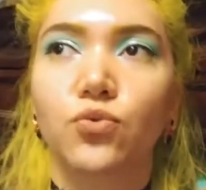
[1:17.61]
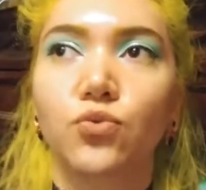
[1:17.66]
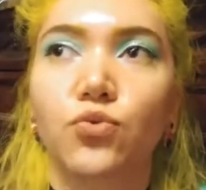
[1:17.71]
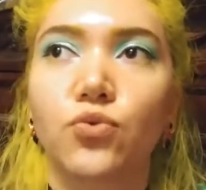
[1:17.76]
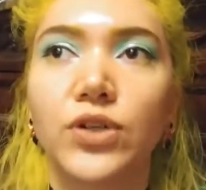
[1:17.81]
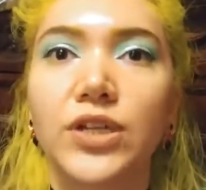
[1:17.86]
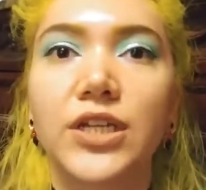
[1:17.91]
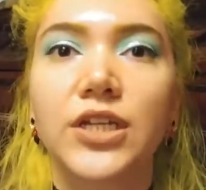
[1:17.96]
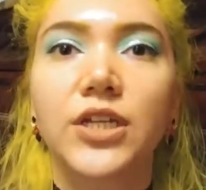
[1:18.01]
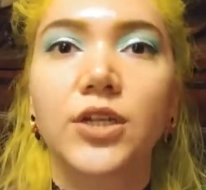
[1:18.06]

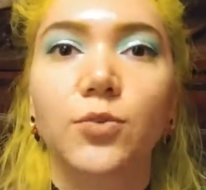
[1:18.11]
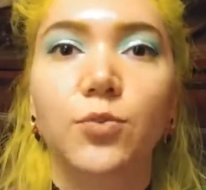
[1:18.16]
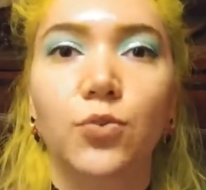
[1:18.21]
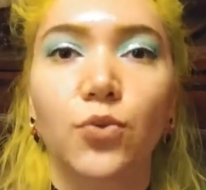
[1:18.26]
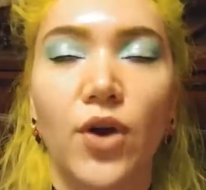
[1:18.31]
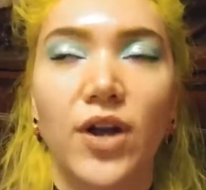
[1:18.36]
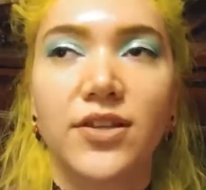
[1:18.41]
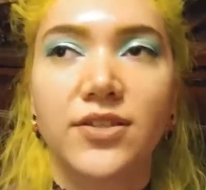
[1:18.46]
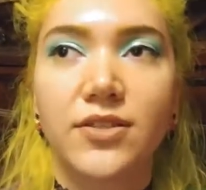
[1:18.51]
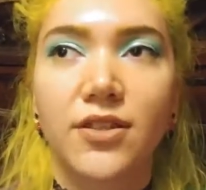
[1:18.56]

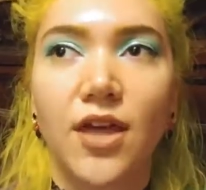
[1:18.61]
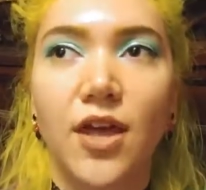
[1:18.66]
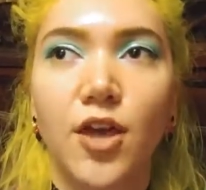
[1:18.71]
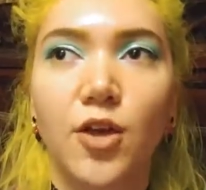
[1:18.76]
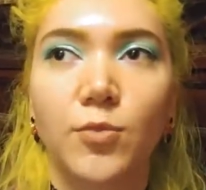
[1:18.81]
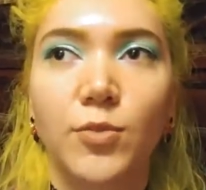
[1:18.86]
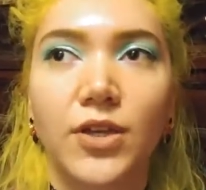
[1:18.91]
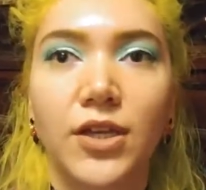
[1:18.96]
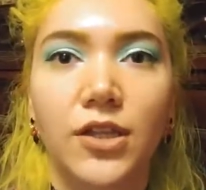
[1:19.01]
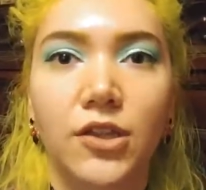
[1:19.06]
repress
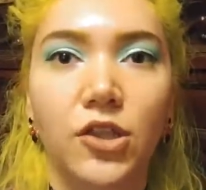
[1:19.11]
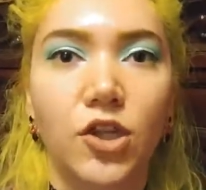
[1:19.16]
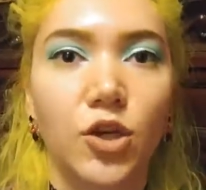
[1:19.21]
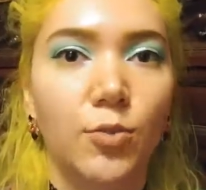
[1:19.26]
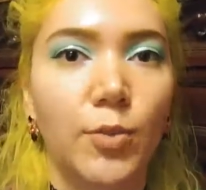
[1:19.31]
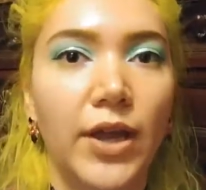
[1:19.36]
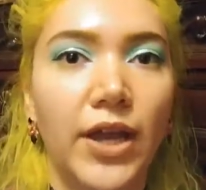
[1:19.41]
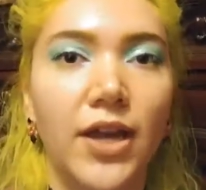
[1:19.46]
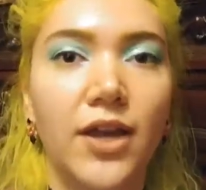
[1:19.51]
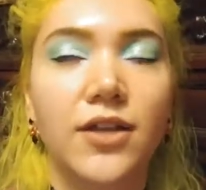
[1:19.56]
them in
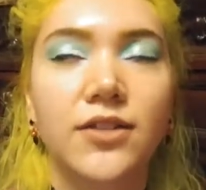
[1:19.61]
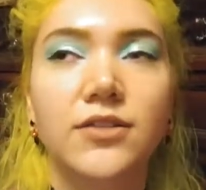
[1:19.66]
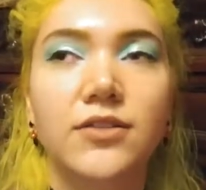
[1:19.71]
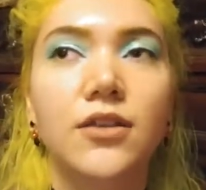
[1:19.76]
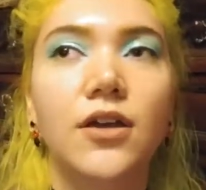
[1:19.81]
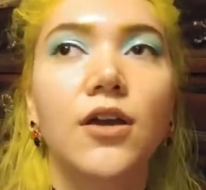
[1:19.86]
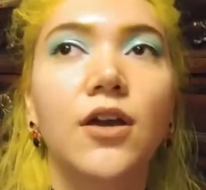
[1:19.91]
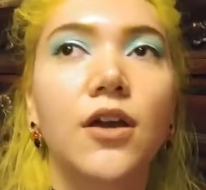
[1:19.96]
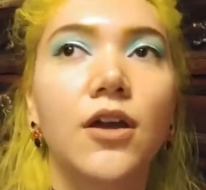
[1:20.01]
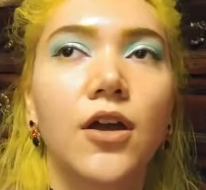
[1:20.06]
their
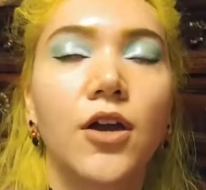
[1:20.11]
pans.